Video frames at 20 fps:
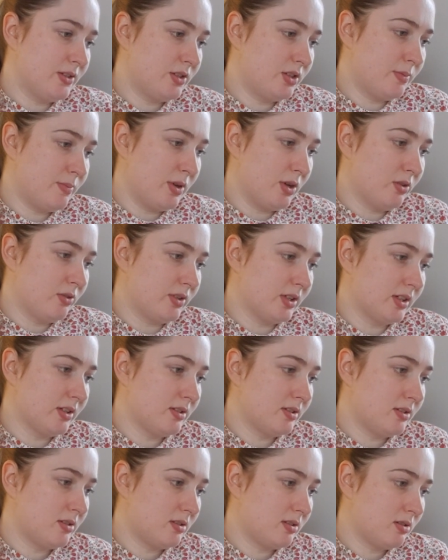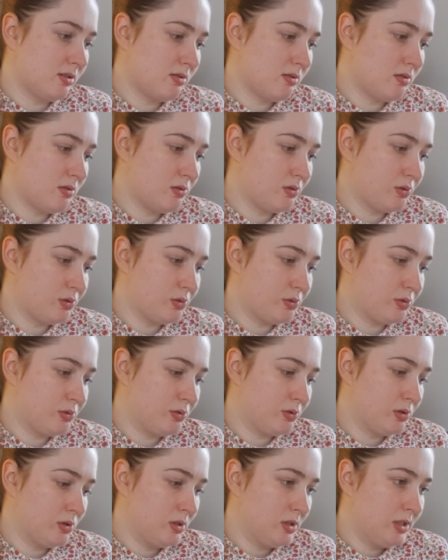to be honest.
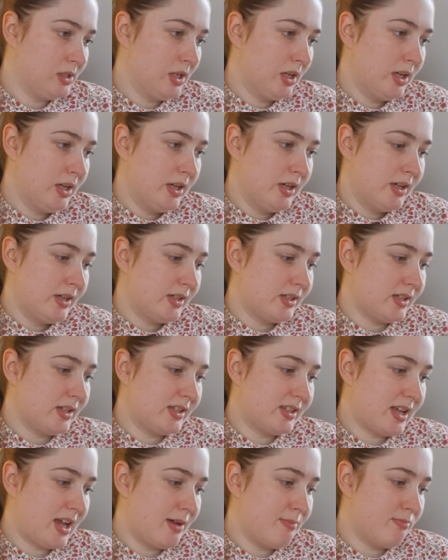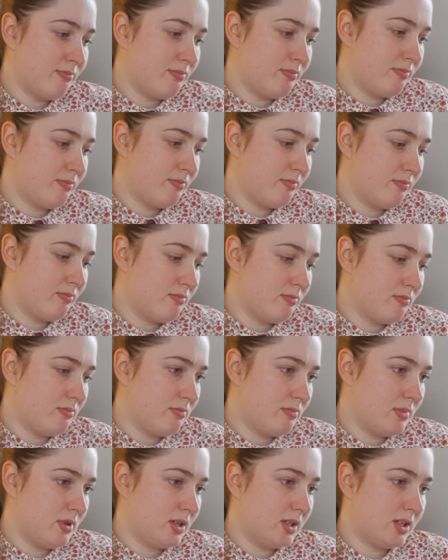It's the same.
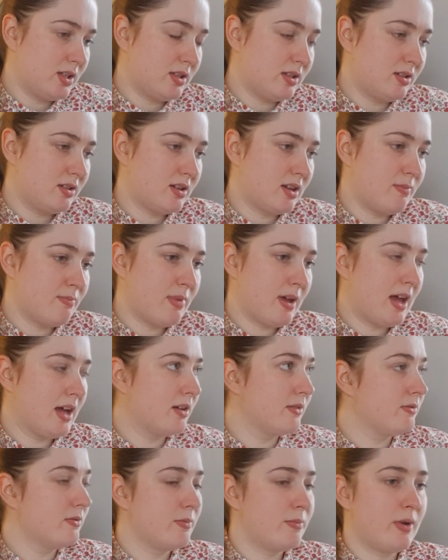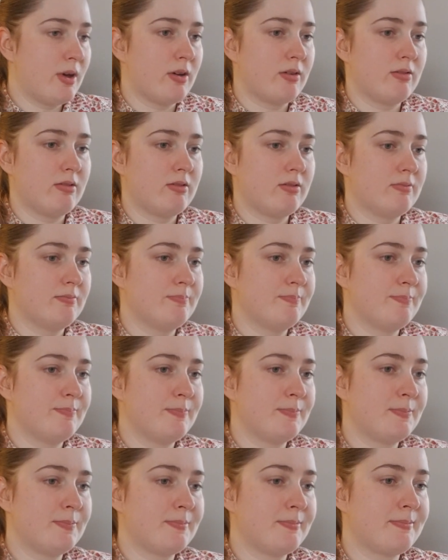Is it the same pattern for both?
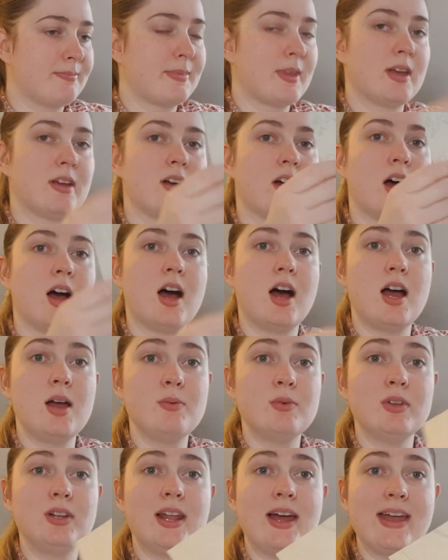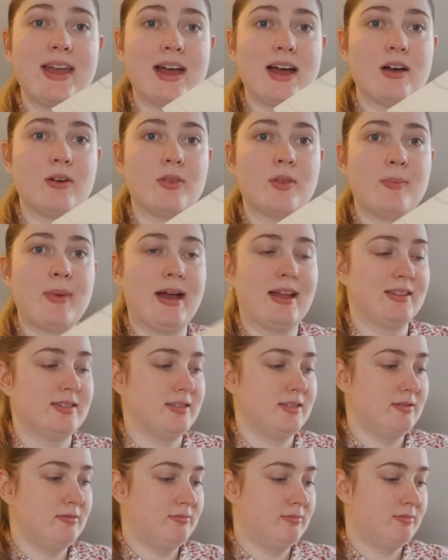I will lay out the
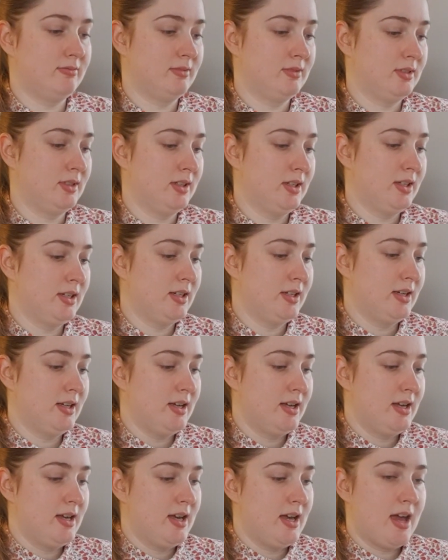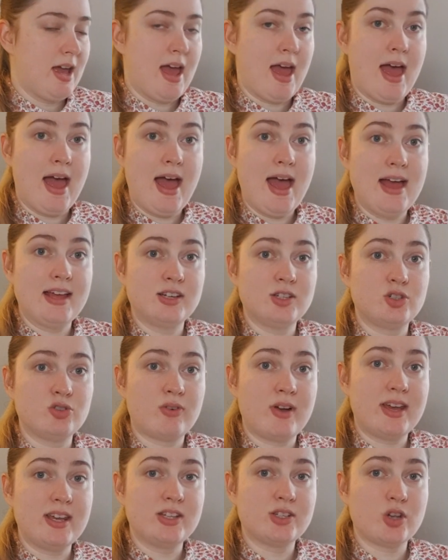pattern and
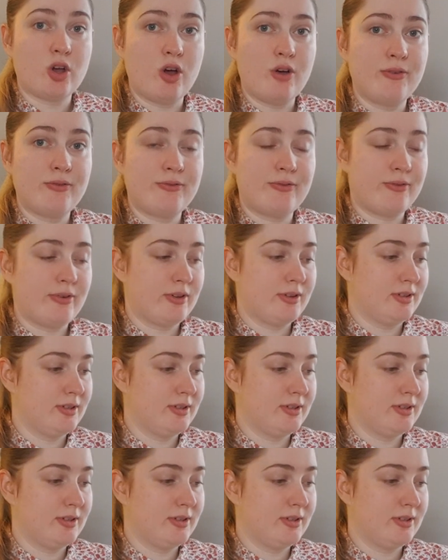trace off